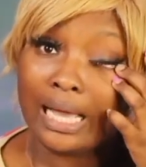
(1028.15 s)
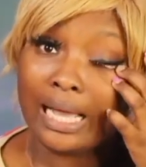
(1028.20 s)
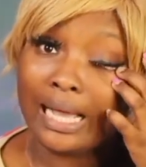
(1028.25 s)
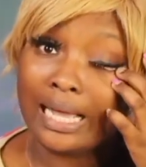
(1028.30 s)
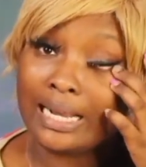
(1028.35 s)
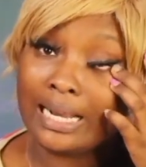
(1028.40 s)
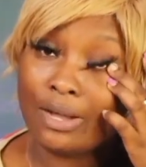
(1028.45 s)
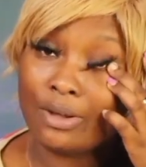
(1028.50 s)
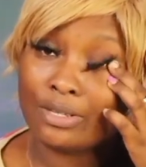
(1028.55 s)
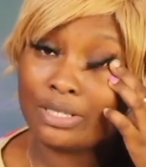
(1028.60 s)

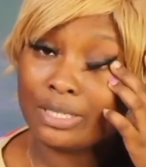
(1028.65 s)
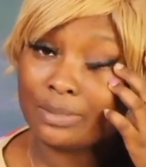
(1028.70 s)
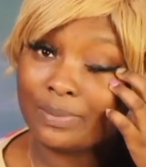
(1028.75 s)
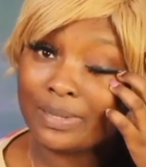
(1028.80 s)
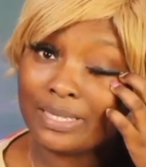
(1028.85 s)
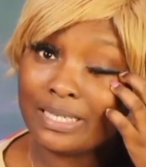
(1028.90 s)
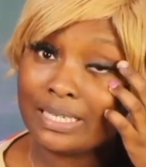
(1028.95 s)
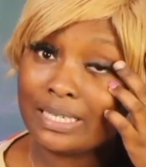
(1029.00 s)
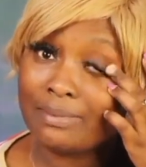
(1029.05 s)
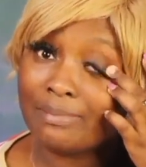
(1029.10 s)
And I was
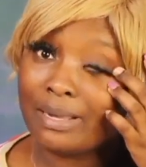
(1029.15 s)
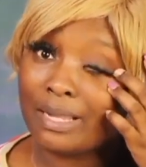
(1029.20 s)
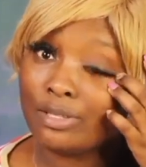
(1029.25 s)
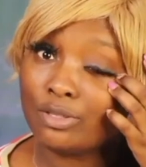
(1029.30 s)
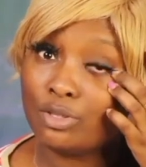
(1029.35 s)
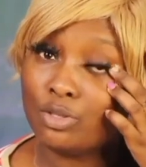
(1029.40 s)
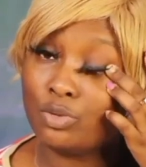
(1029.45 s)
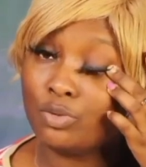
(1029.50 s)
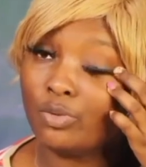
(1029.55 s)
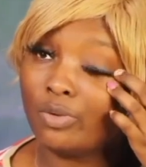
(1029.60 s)
expecting the
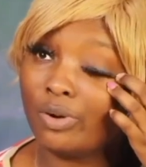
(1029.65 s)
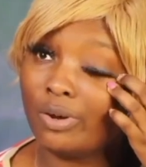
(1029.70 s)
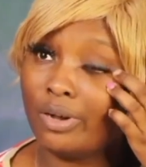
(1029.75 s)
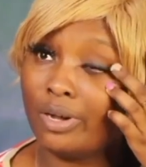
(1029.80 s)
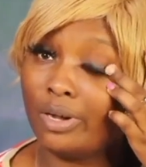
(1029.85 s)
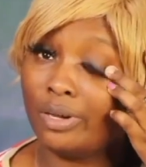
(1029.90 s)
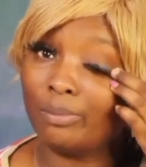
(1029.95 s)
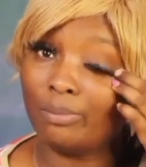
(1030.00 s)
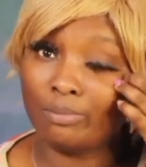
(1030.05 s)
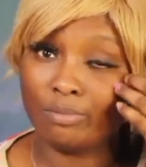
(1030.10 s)
man to
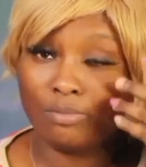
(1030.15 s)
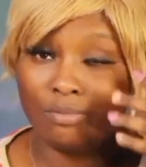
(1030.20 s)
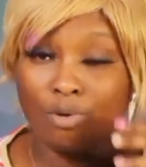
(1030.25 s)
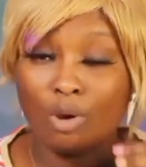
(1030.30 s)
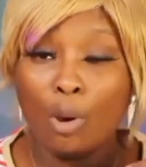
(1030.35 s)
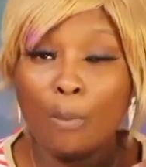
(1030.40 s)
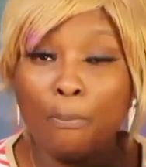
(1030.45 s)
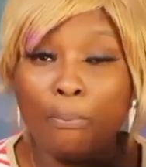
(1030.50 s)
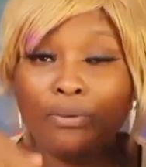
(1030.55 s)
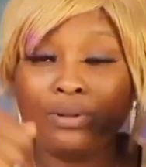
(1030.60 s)
um,
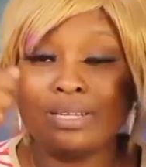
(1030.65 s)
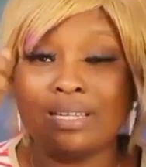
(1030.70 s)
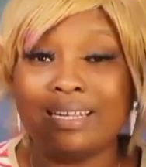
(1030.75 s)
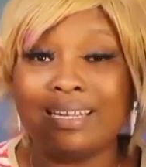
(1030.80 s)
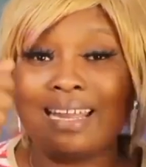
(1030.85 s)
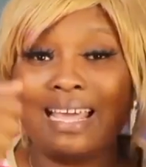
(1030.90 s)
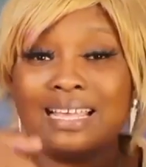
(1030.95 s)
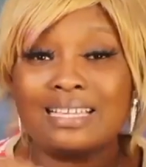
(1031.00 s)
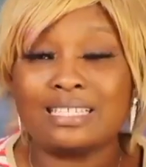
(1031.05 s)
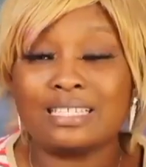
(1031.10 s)
open the
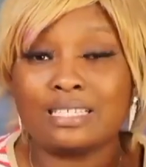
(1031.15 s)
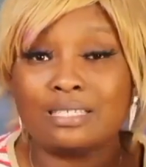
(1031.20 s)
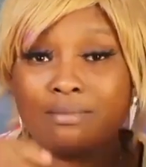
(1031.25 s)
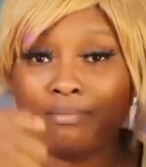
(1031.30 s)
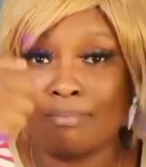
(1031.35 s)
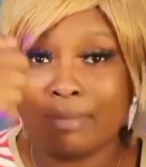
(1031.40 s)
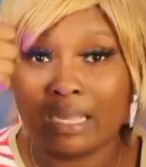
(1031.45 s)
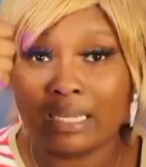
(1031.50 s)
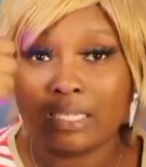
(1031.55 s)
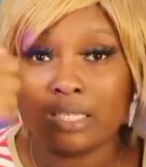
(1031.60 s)
last
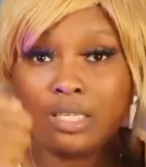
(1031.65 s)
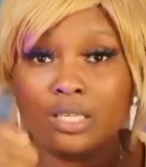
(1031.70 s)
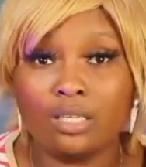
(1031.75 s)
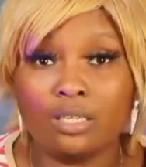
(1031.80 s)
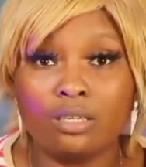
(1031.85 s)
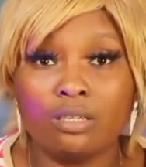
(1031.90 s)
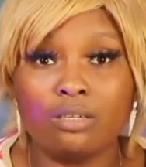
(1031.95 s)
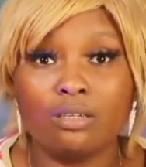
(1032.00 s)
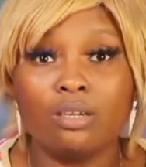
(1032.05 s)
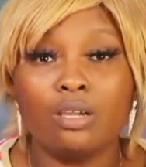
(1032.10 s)

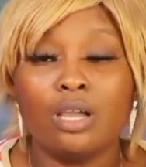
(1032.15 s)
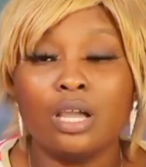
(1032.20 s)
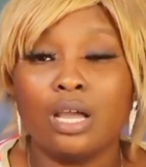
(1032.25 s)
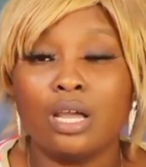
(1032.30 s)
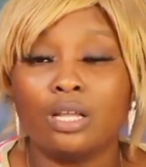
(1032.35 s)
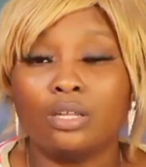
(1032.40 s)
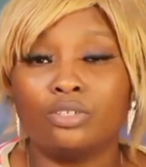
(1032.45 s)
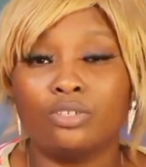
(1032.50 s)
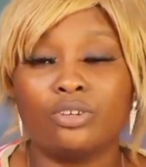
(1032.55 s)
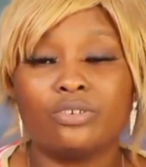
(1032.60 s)
manicure
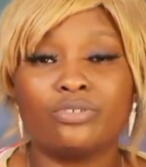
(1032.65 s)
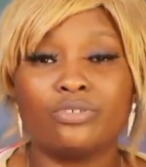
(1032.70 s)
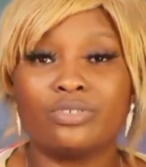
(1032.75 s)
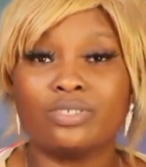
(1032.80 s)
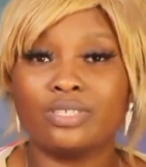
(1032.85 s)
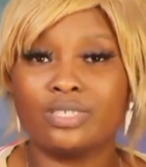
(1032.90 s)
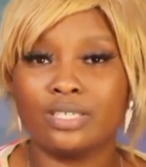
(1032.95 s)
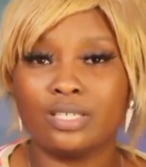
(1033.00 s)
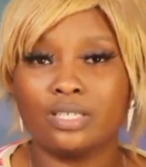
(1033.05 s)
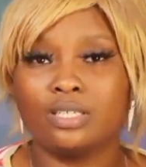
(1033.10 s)
just to
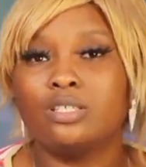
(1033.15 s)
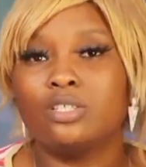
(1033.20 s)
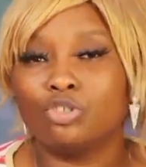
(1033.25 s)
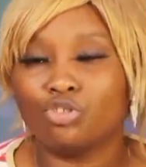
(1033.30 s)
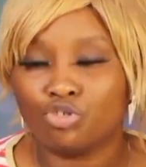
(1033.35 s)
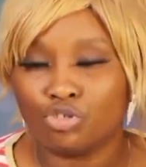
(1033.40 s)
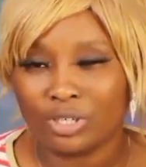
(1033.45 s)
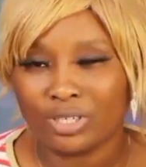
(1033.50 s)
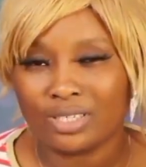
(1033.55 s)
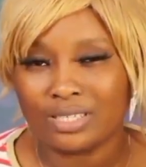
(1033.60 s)
see the
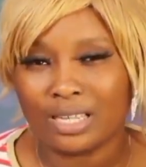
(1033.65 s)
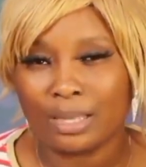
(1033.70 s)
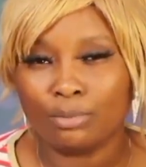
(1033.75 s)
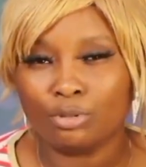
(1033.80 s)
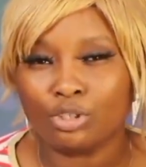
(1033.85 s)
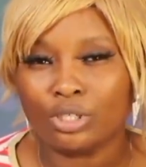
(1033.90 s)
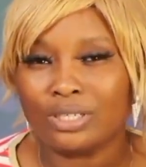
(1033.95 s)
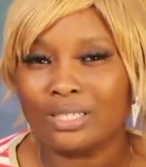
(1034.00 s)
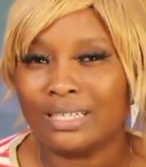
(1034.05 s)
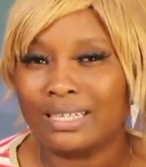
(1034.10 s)
dressing. I'm
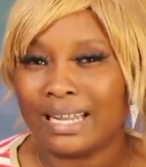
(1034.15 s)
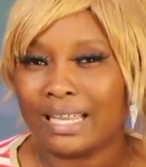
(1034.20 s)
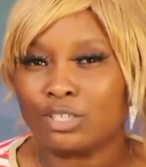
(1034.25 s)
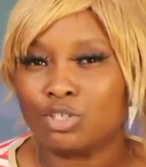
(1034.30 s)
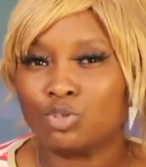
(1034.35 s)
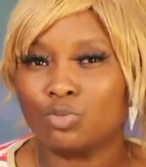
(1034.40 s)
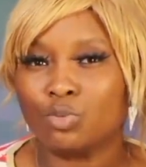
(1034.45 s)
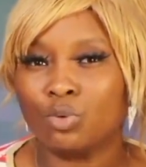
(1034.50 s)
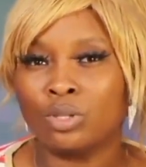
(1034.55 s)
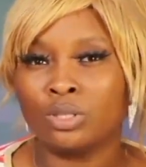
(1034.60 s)
sure the
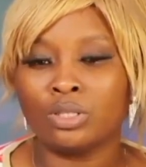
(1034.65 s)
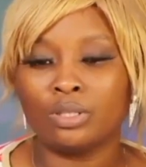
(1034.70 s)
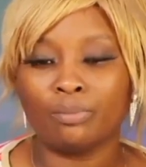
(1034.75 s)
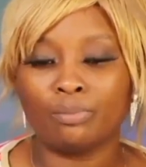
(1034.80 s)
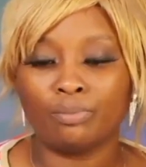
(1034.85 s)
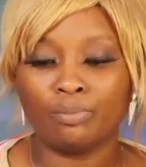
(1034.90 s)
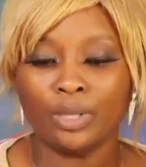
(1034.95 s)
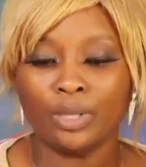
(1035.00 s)
last one, the,